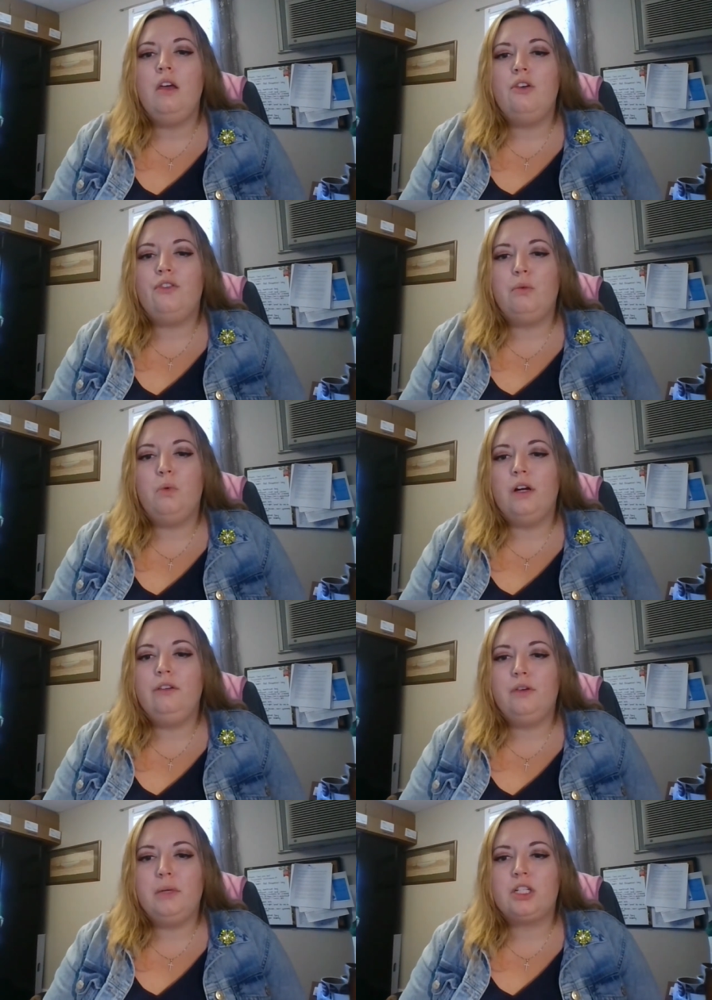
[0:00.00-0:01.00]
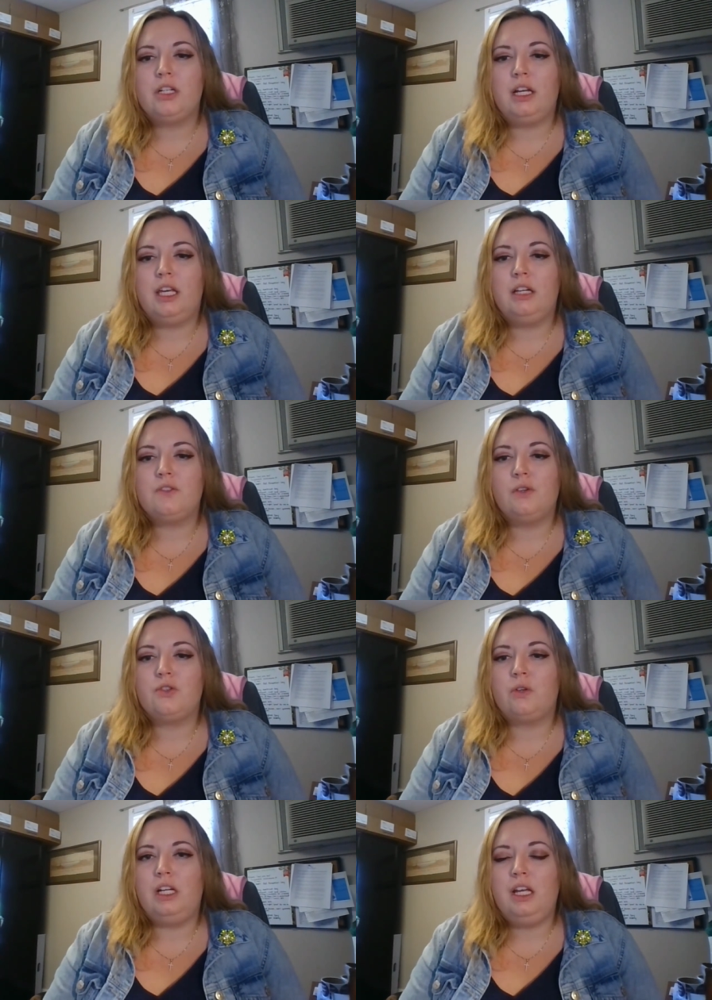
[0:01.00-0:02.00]
For more information on cancer
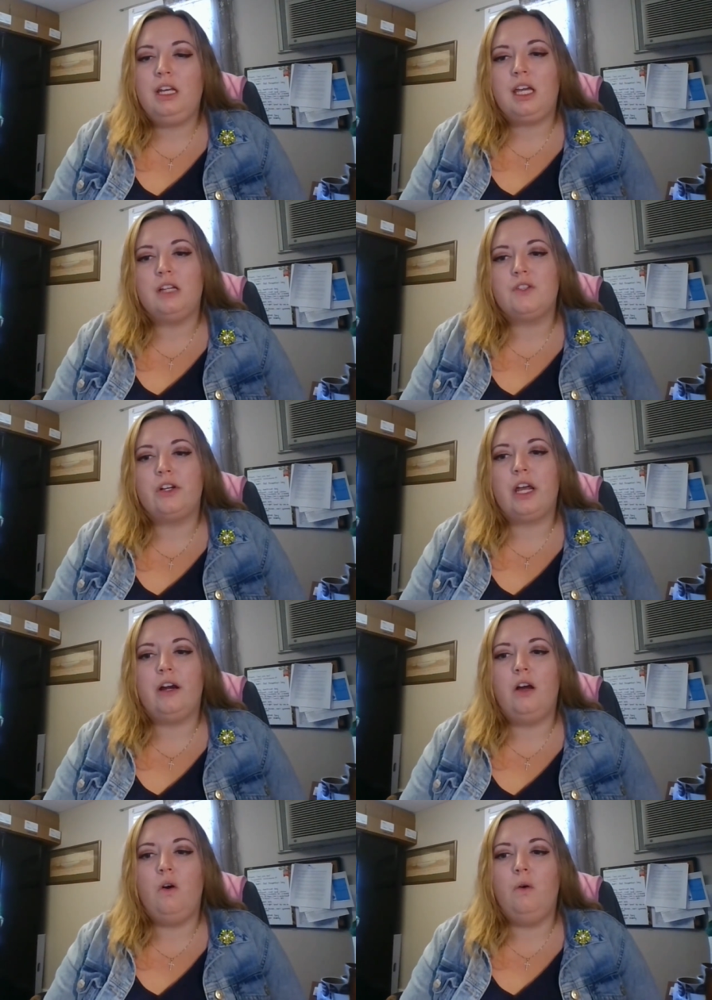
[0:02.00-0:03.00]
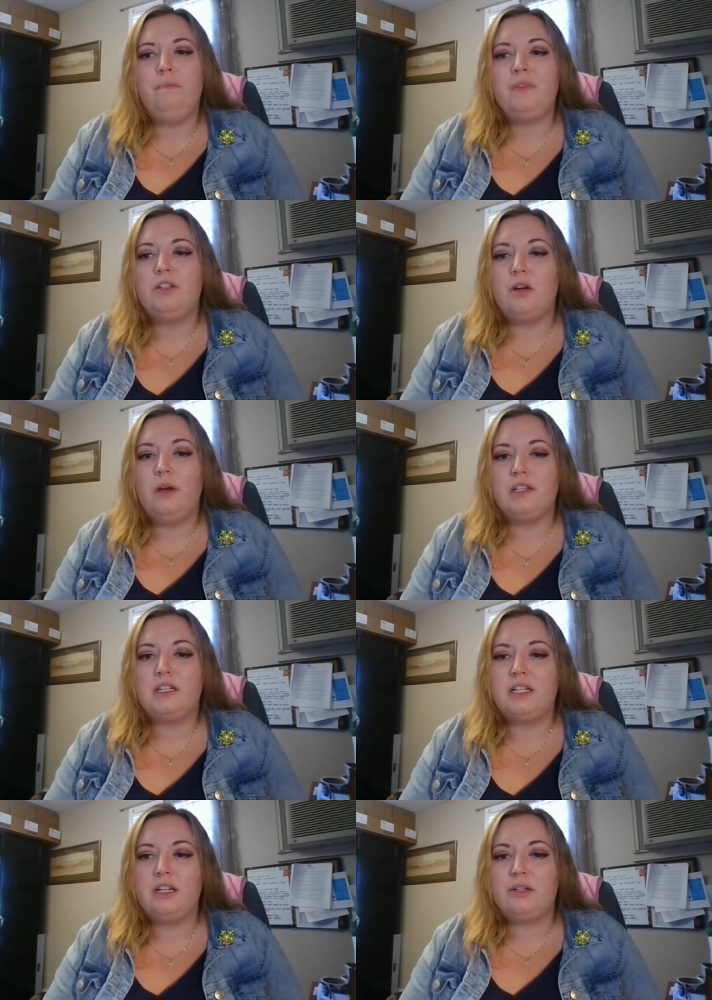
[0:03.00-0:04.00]
screening and cancer care at home, don't
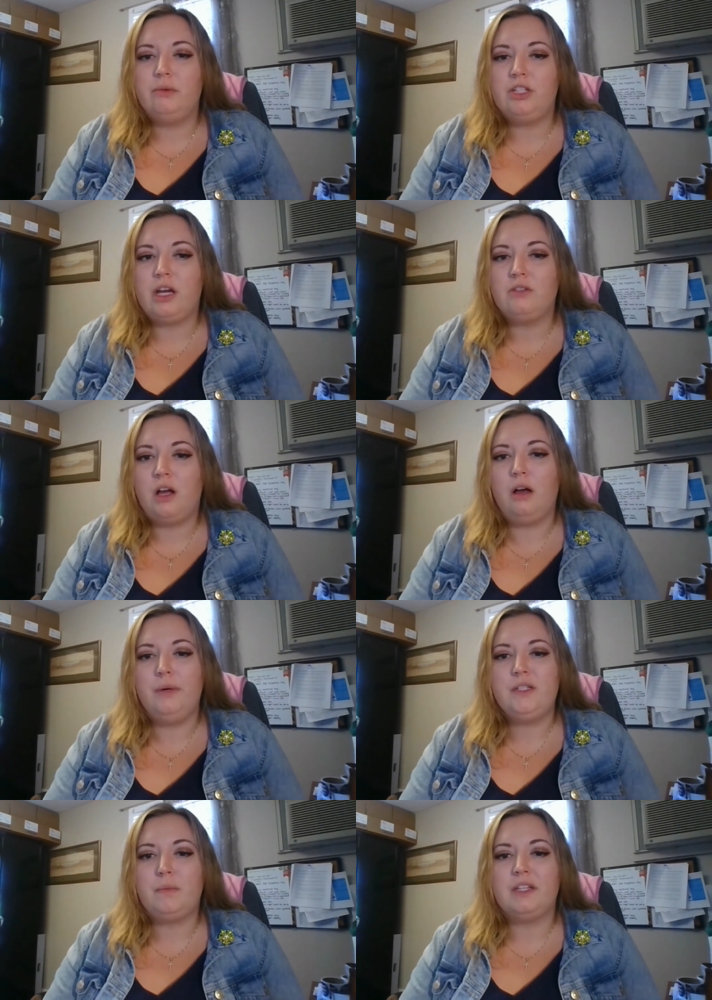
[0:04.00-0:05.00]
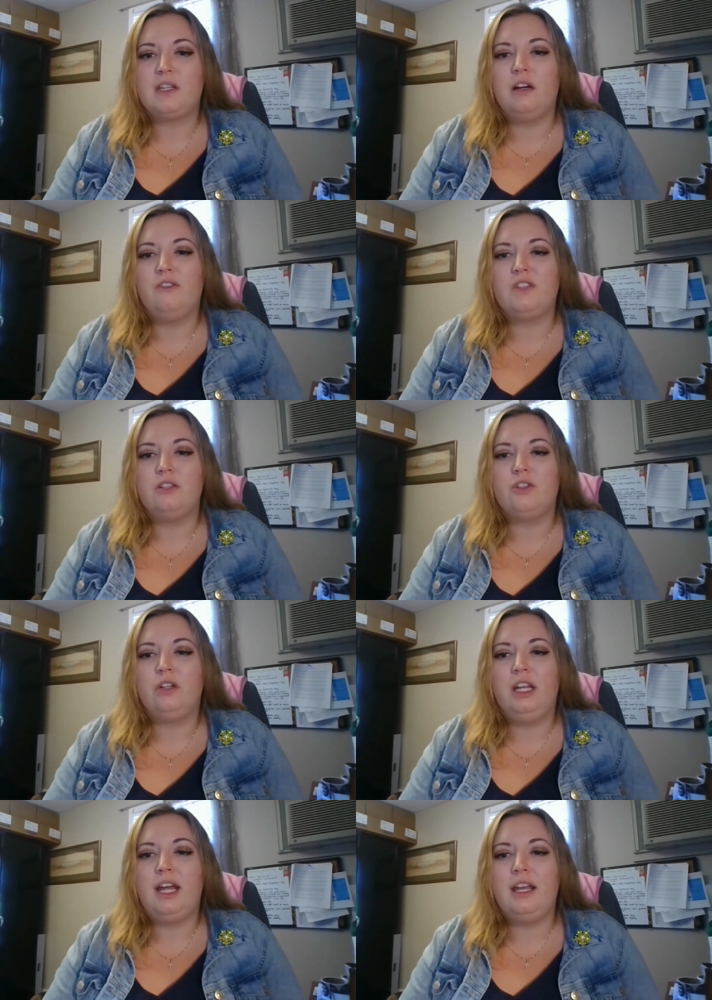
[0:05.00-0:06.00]
hesitate to reach out to Always Best Care of Central
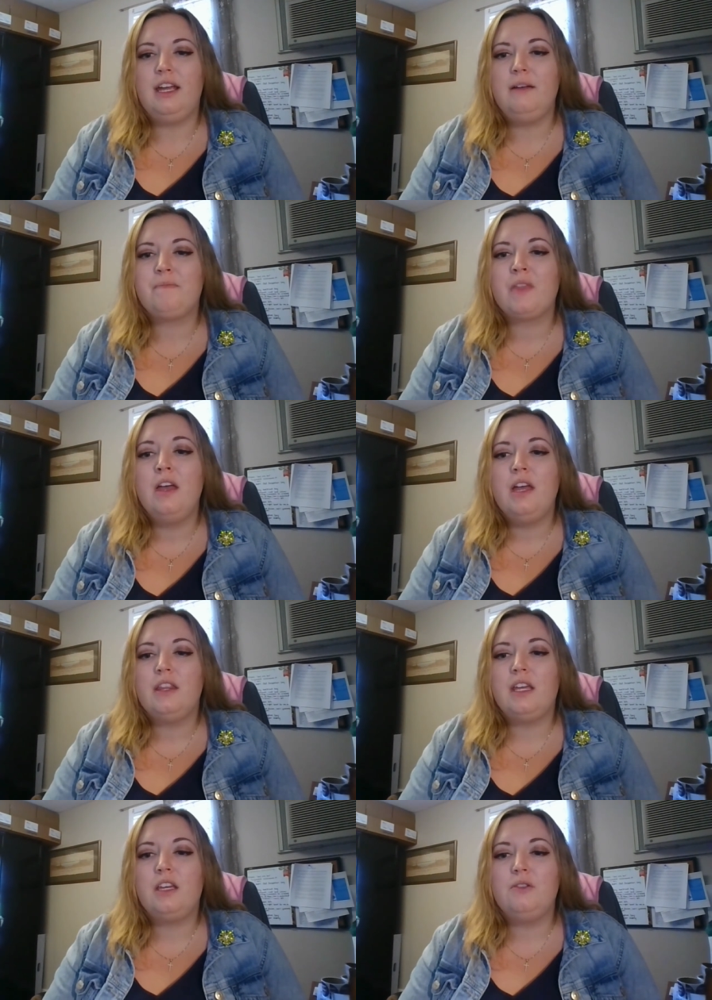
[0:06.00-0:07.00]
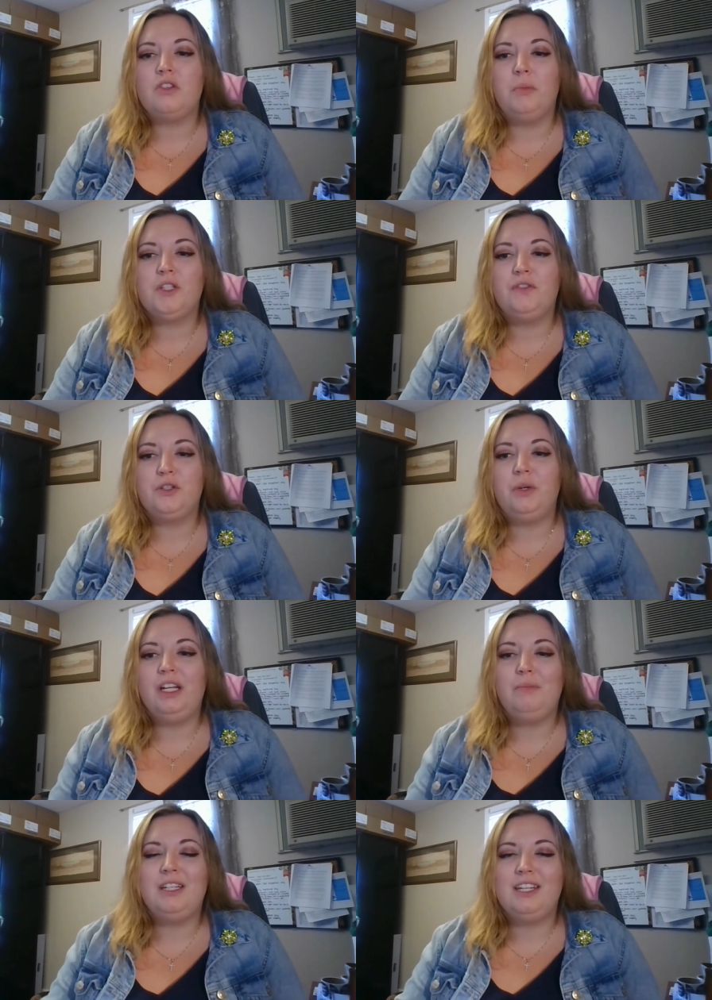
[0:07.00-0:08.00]
Connecticut. Thank you so much for
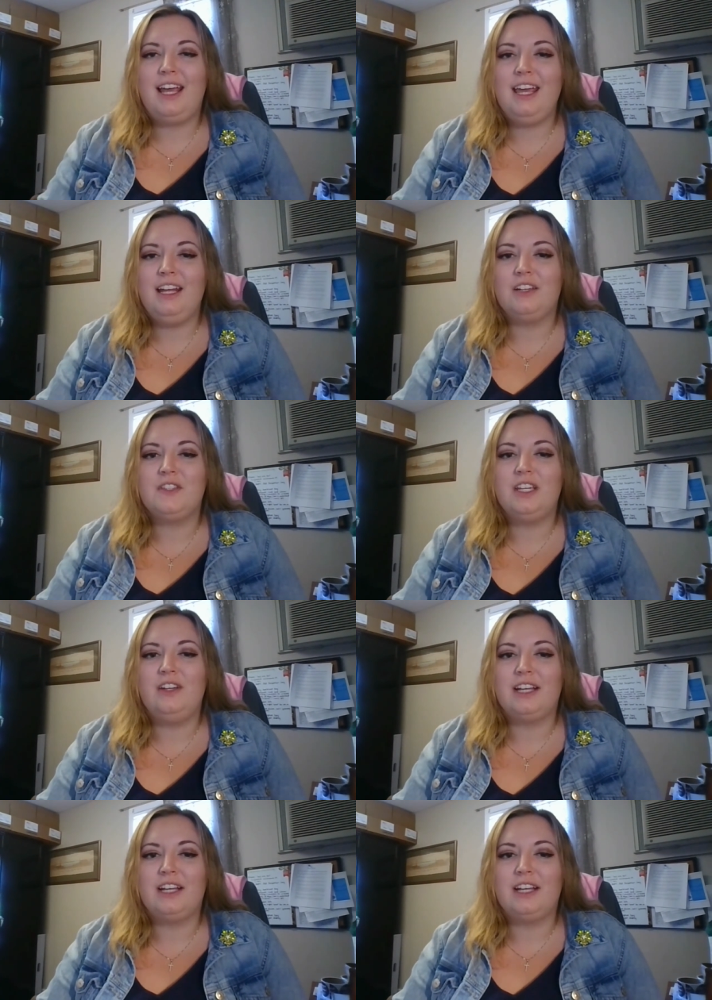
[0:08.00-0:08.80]
joining me today, and I'll see you